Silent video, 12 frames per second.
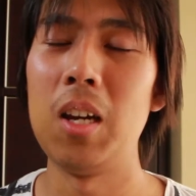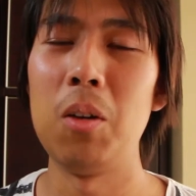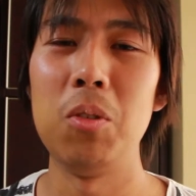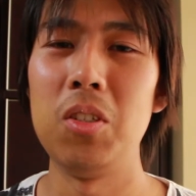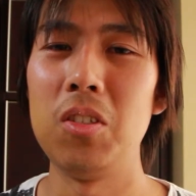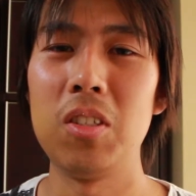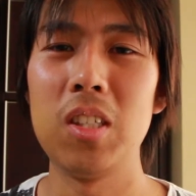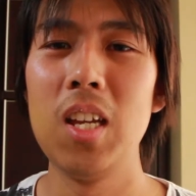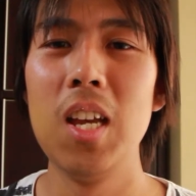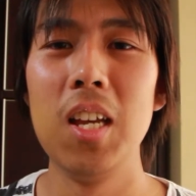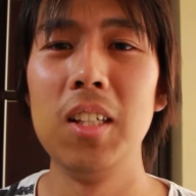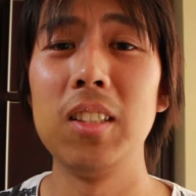was just
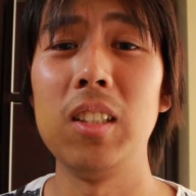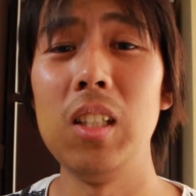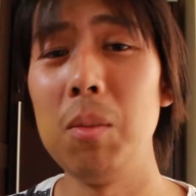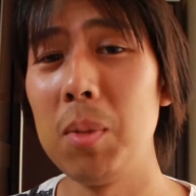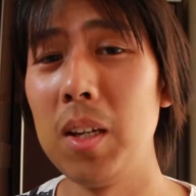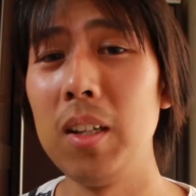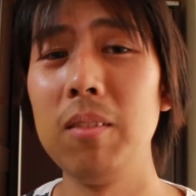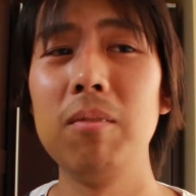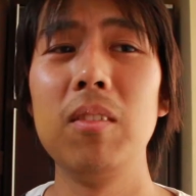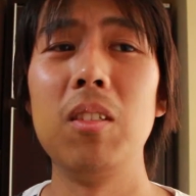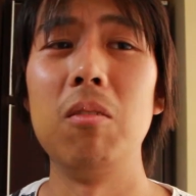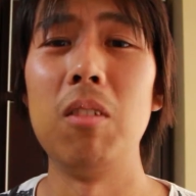
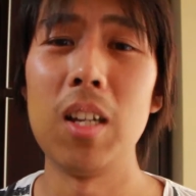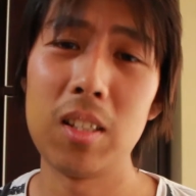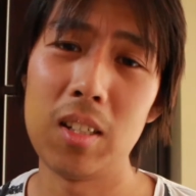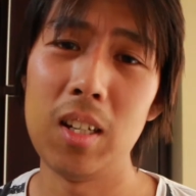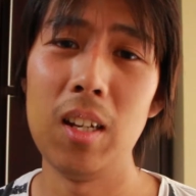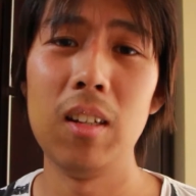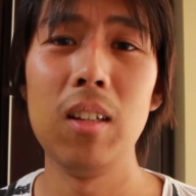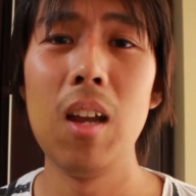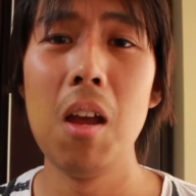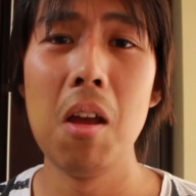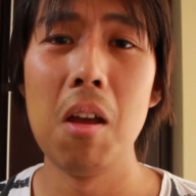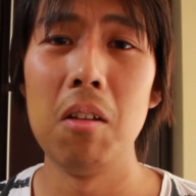sleeping, resting,
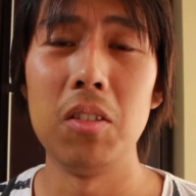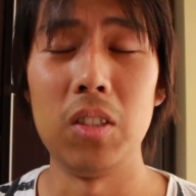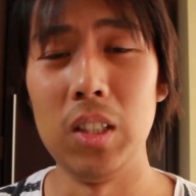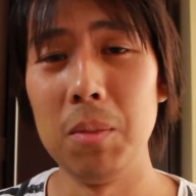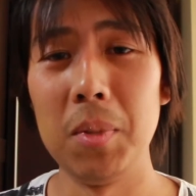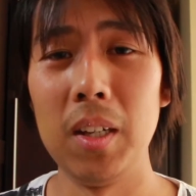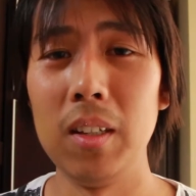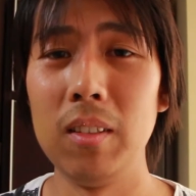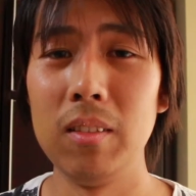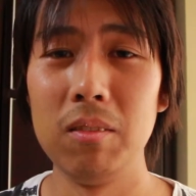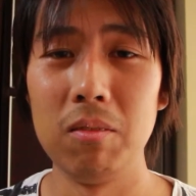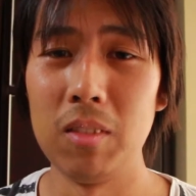
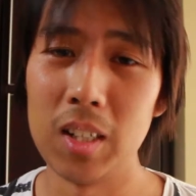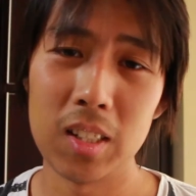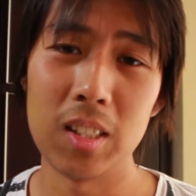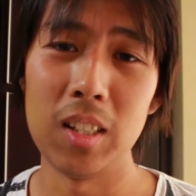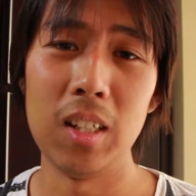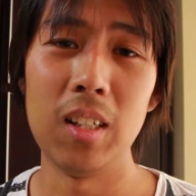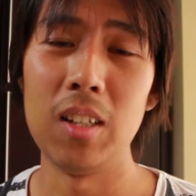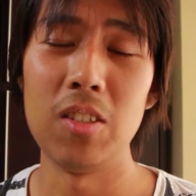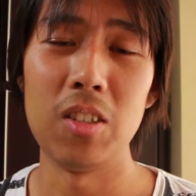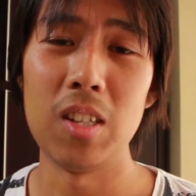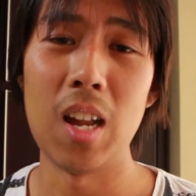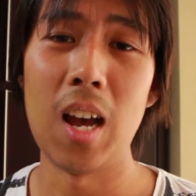
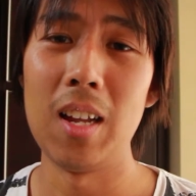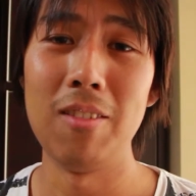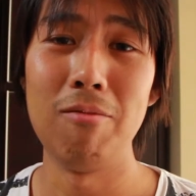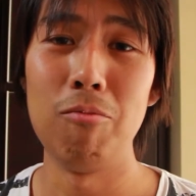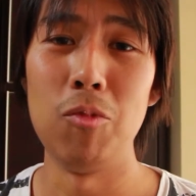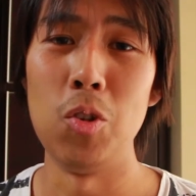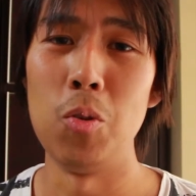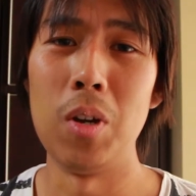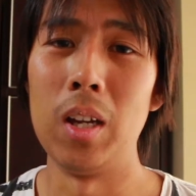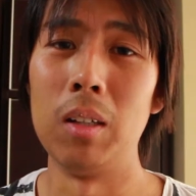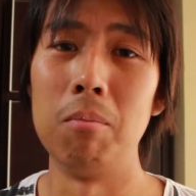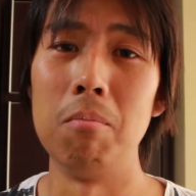and just not
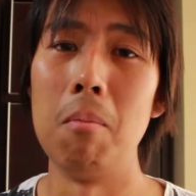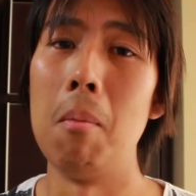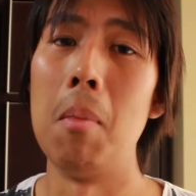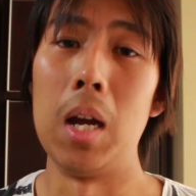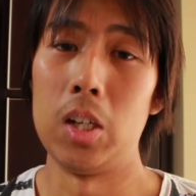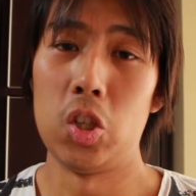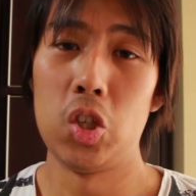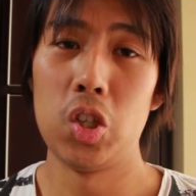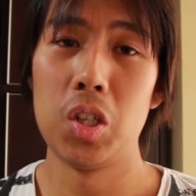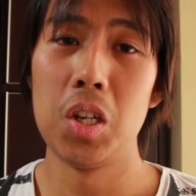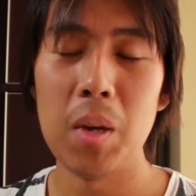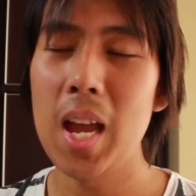doing
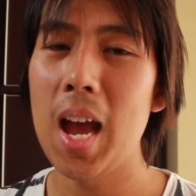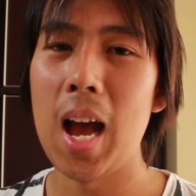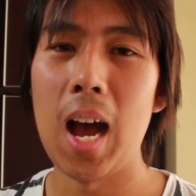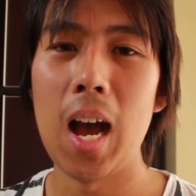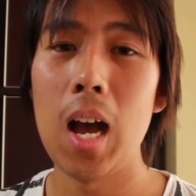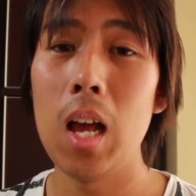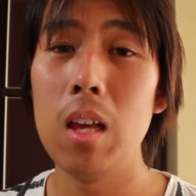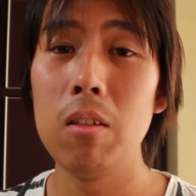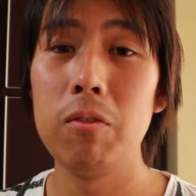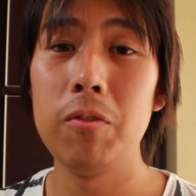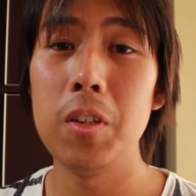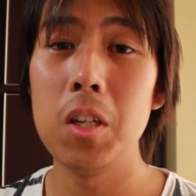much. But yeah, I
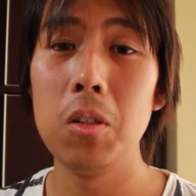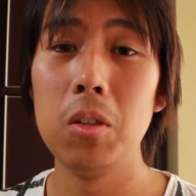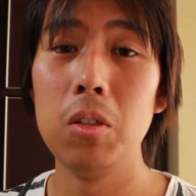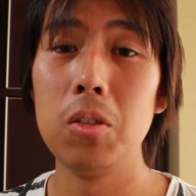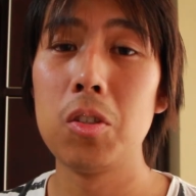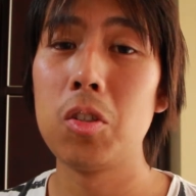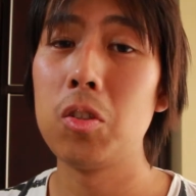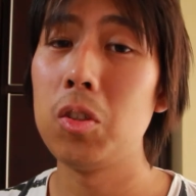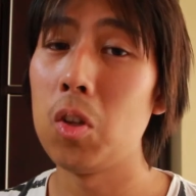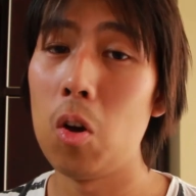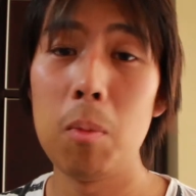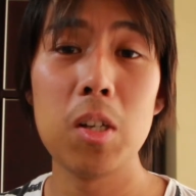feel
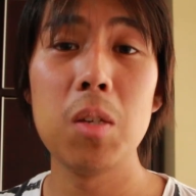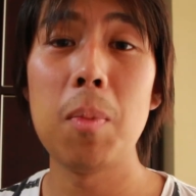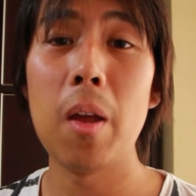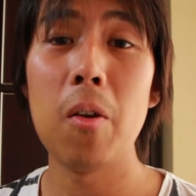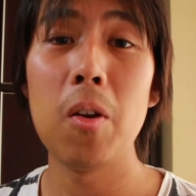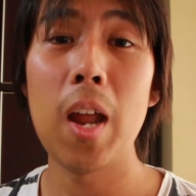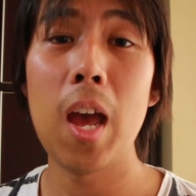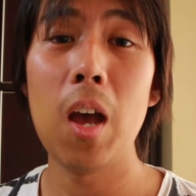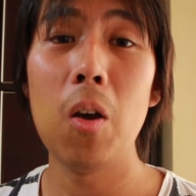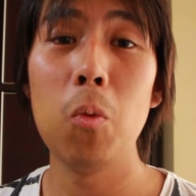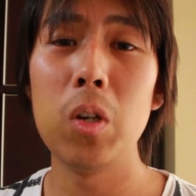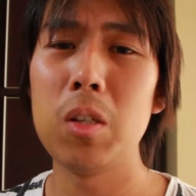so much better
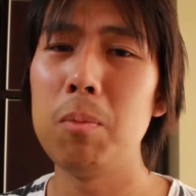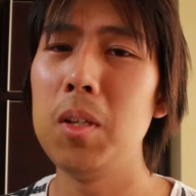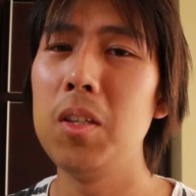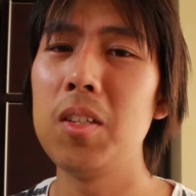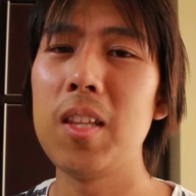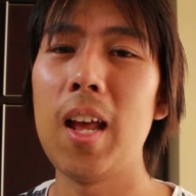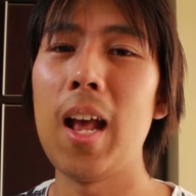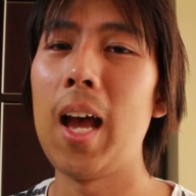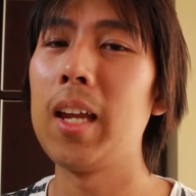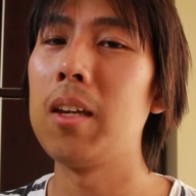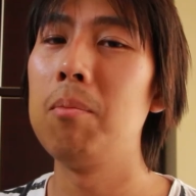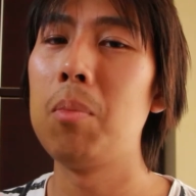now, which means that
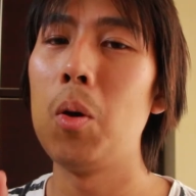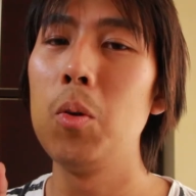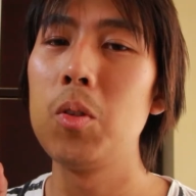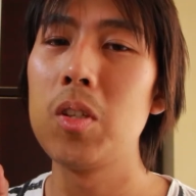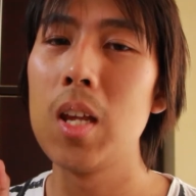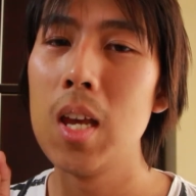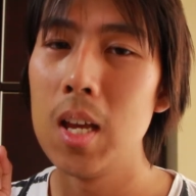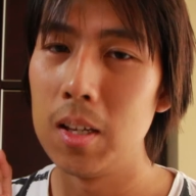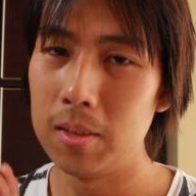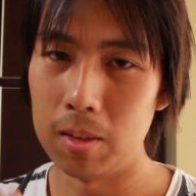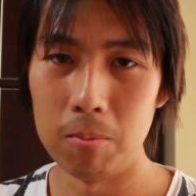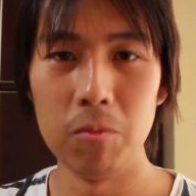I can post
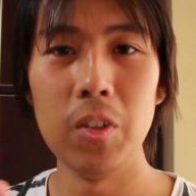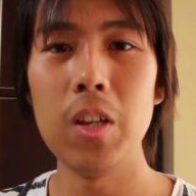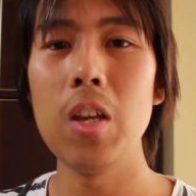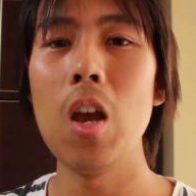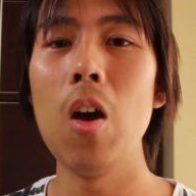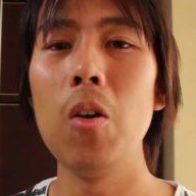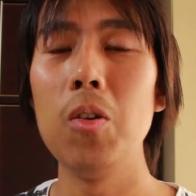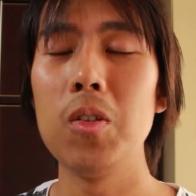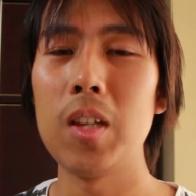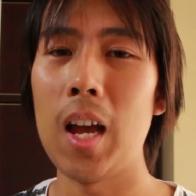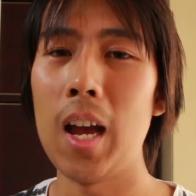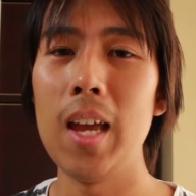some
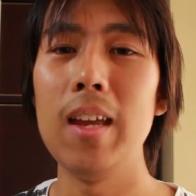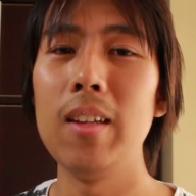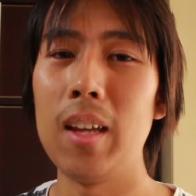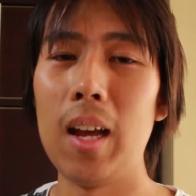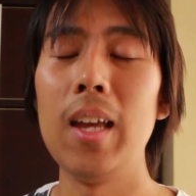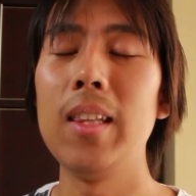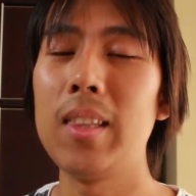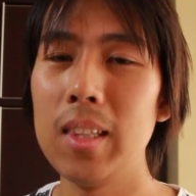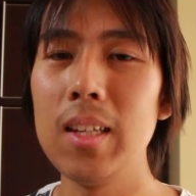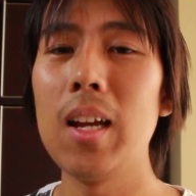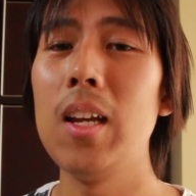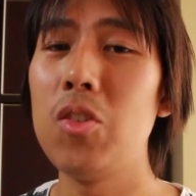videos. I
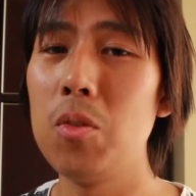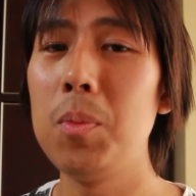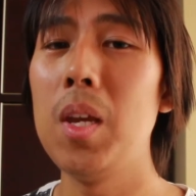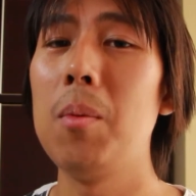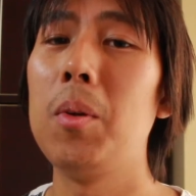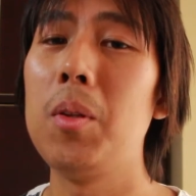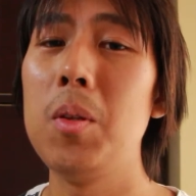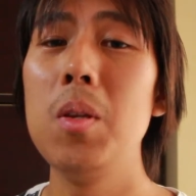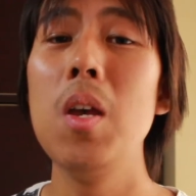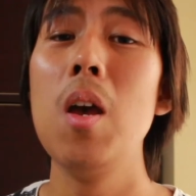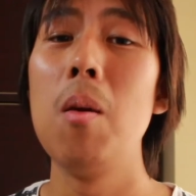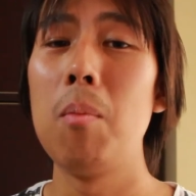think I should be able
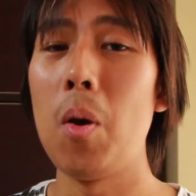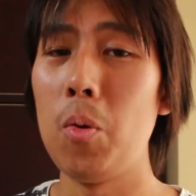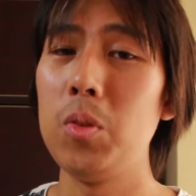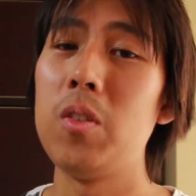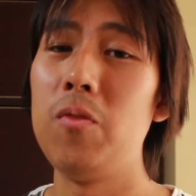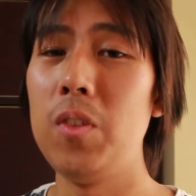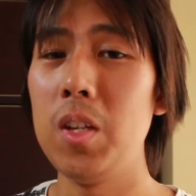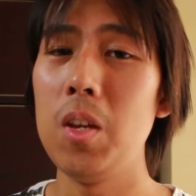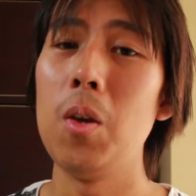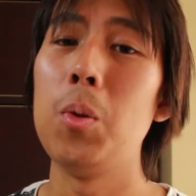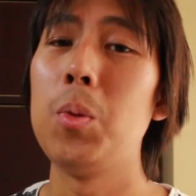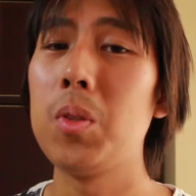to post
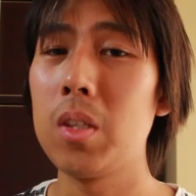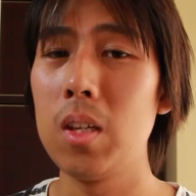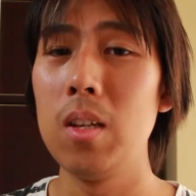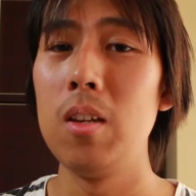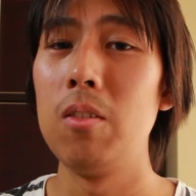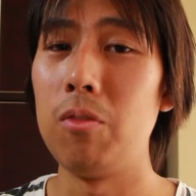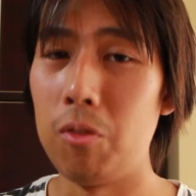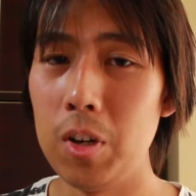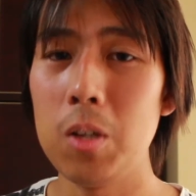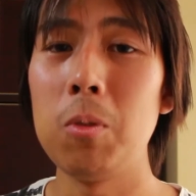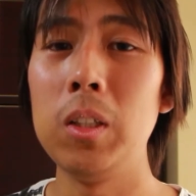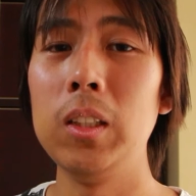videos
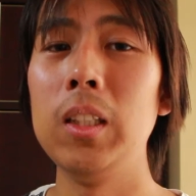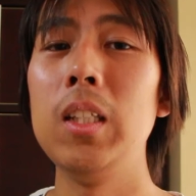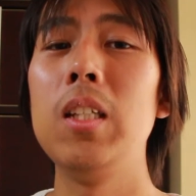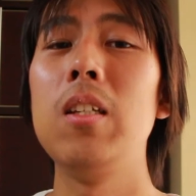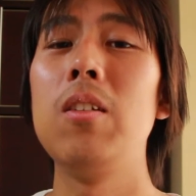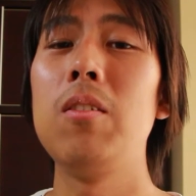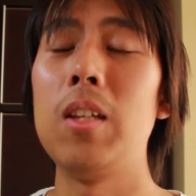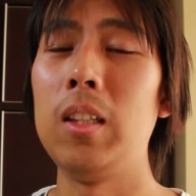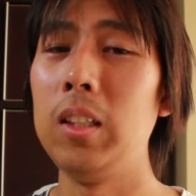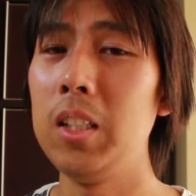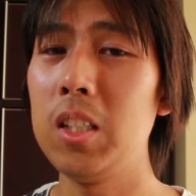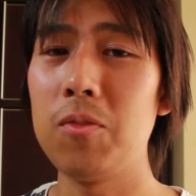frequently,
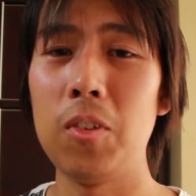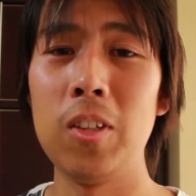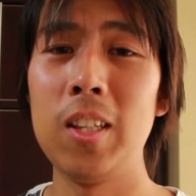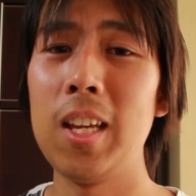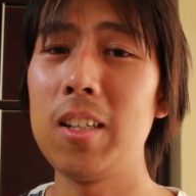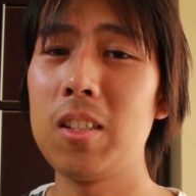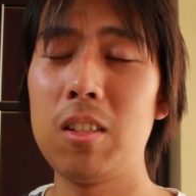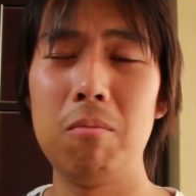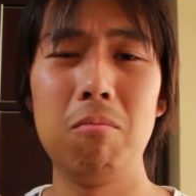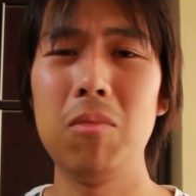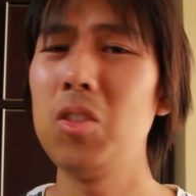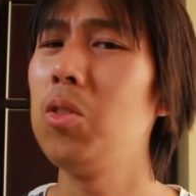at least for the next
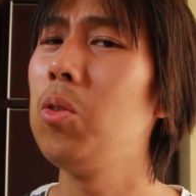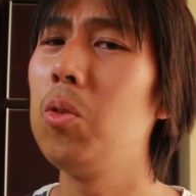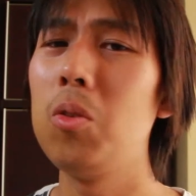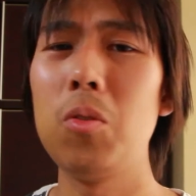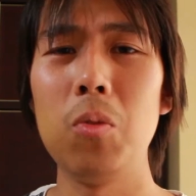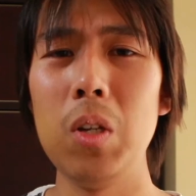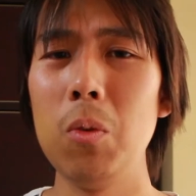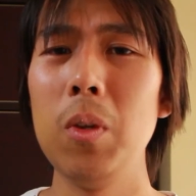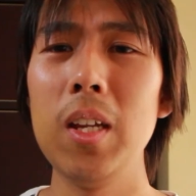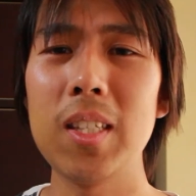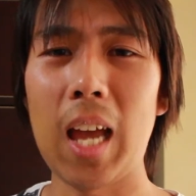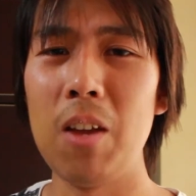2 to 3
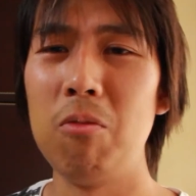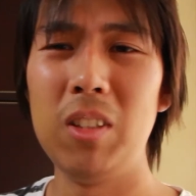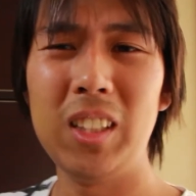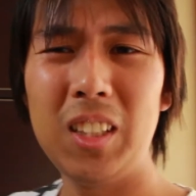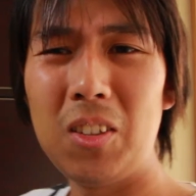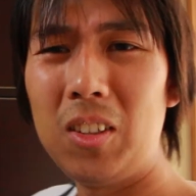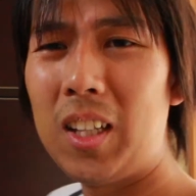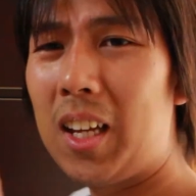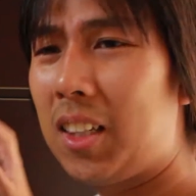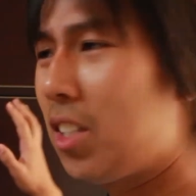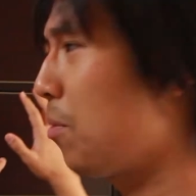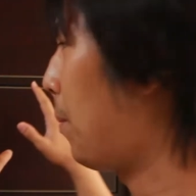weeks. I really don't like this